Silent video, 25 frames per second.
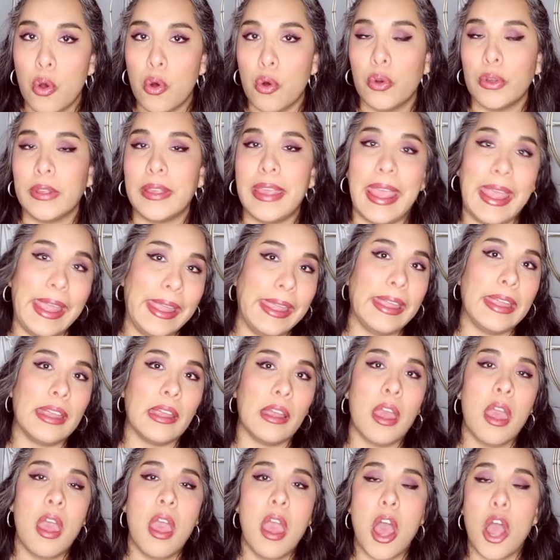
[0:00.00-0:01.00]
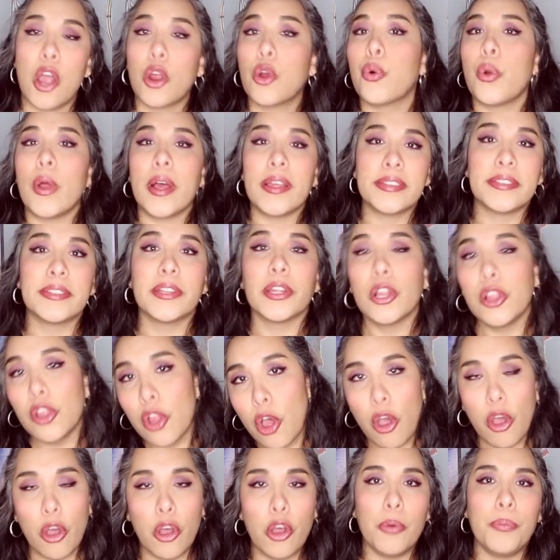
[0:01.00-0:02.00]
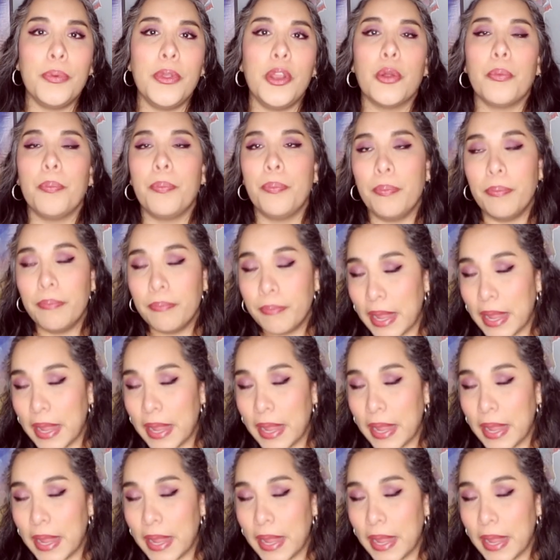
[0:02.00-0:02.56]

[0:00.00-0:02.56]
whole gang across the globe, you know,